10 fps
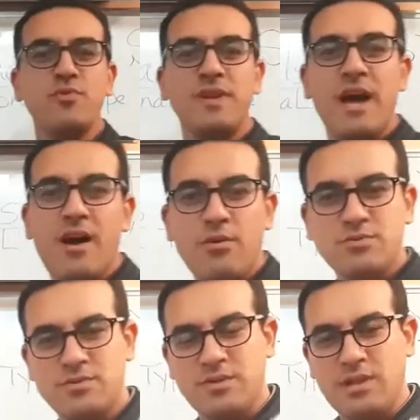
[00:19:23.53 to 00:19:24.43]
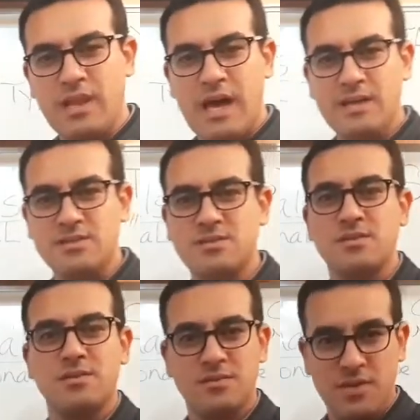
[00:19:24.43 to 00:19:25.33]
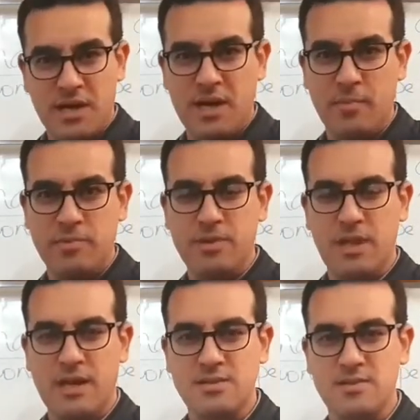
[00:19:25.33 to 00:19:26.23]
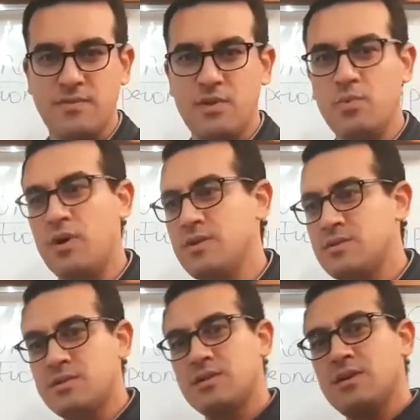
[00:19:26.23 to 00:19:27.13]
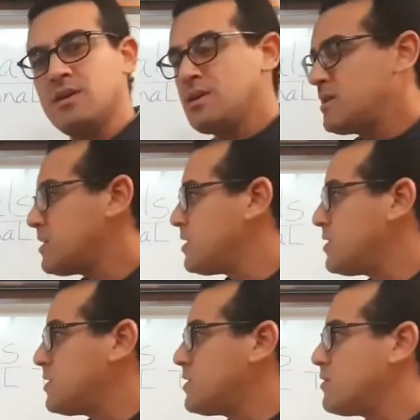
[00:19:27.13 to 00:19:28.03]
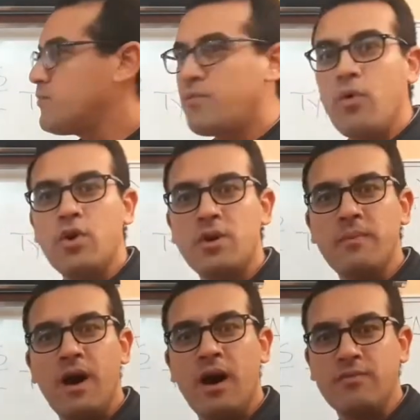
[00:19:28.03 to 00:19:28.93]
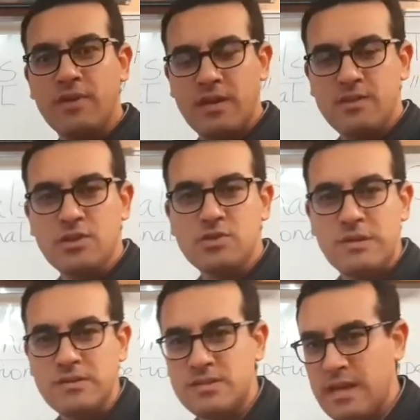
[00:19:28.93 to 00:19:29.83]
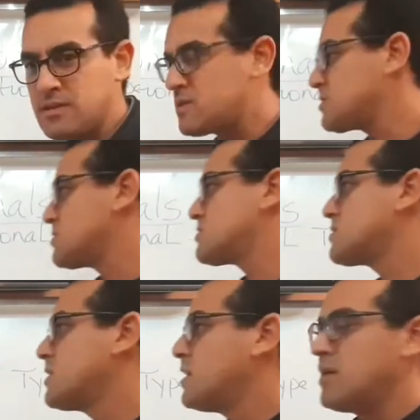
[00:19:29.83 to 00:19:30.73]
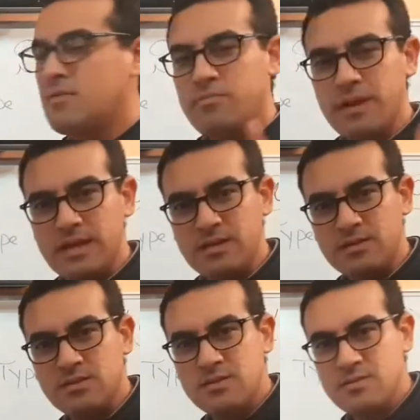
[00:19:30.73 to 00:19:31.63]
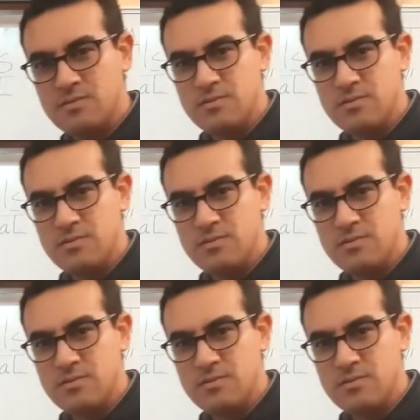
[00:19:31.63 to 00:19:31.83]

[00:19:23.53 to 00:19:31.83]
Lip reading: now to the last type, the last, if you want, form of conditional sentences. Please,